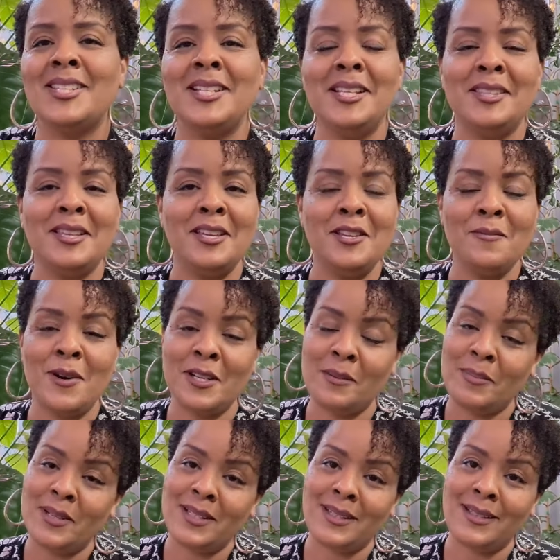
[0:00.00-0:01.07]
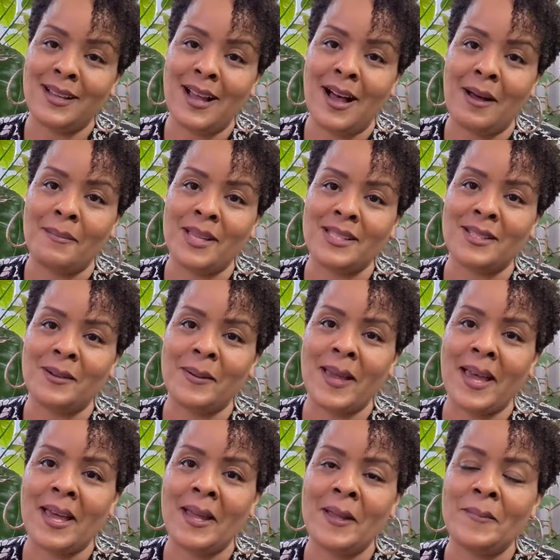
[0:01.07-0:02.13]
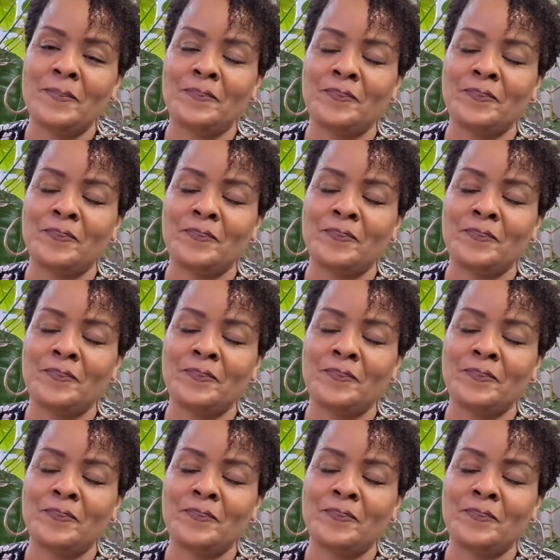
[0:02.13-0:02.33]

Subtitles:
anything you want to put in the comments, okay?